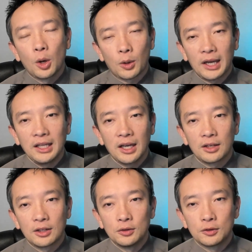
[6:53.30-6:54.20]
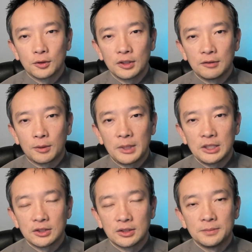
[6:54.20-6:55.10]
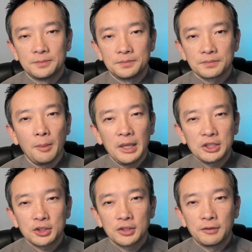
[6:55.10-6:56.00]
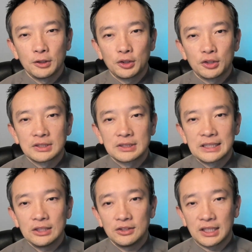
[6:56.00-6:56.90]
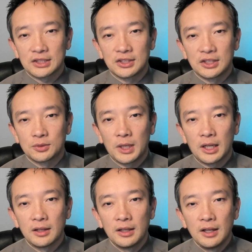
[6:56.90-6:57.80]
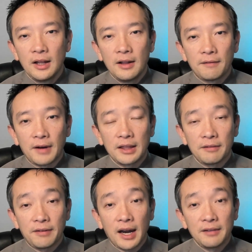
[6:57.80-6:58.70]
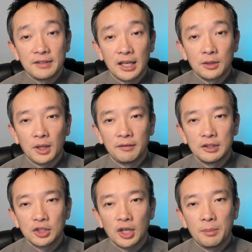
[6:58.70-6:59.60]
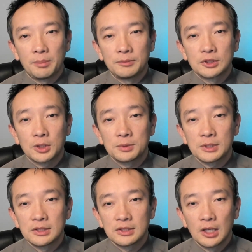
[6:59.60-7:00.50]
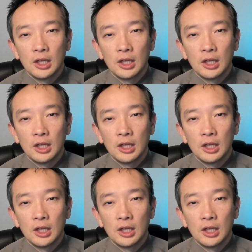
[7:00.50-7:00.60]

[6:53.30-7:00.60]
or any other useful information. Make sure to fill your skills section as well. Find the 5-10 relevant job descriptions,